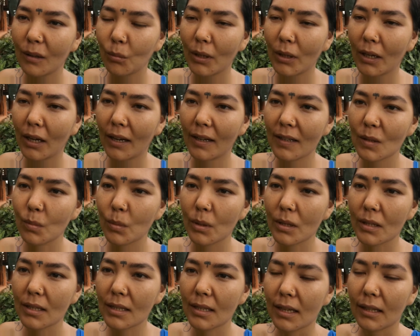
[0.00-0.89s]
My
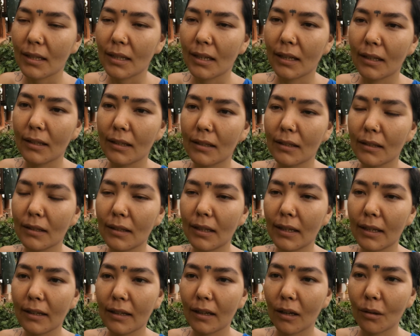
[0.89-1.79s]
husband said that
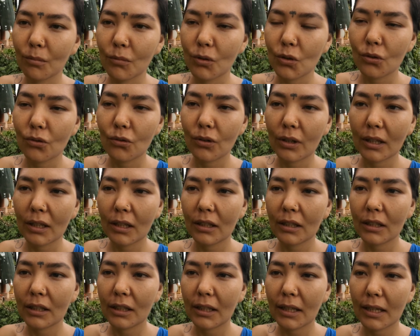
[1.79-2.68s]
they come to drink
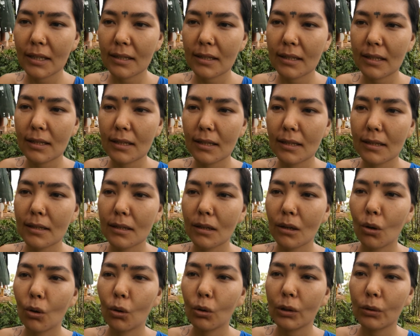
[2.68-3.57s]
here as this is
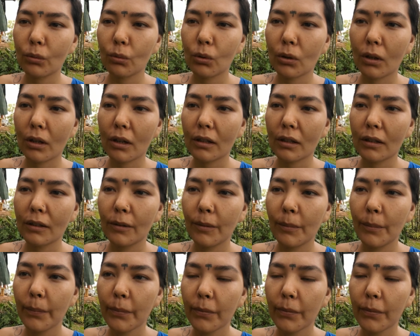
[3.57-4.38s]
the holy water.